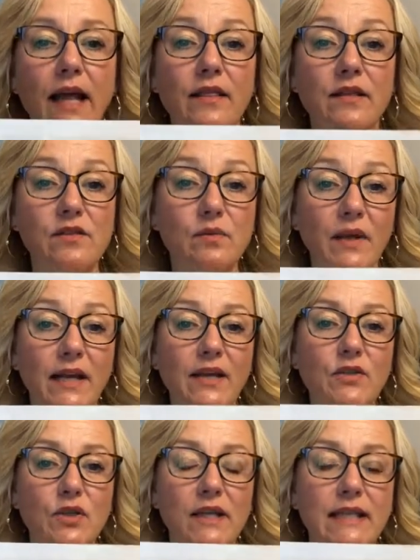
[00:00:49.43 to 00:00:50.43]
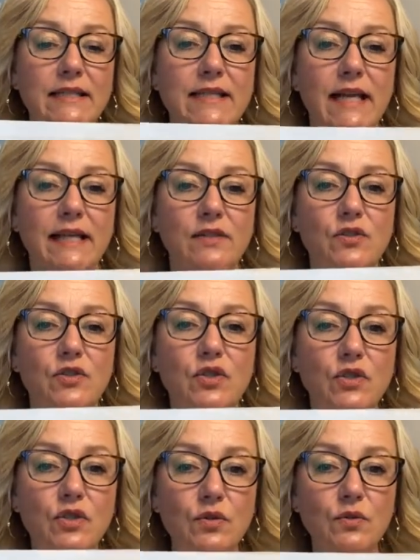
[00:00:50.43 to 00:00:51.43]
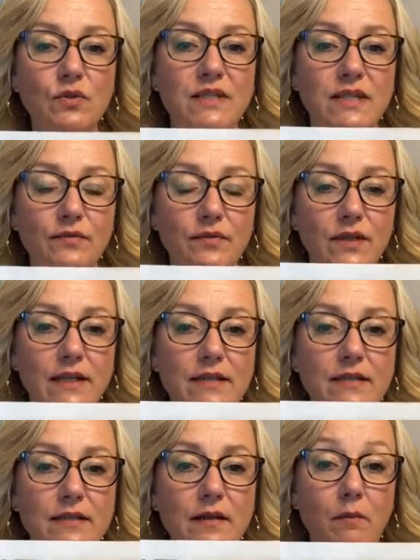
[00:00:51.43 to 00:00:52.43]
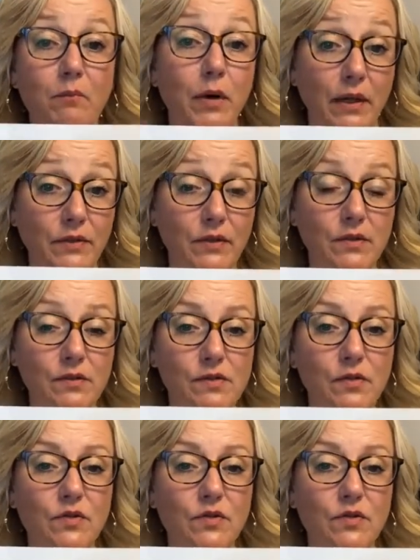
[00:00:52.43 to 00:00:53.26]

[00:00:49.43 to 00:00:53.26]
the suite actually contains two different bundles,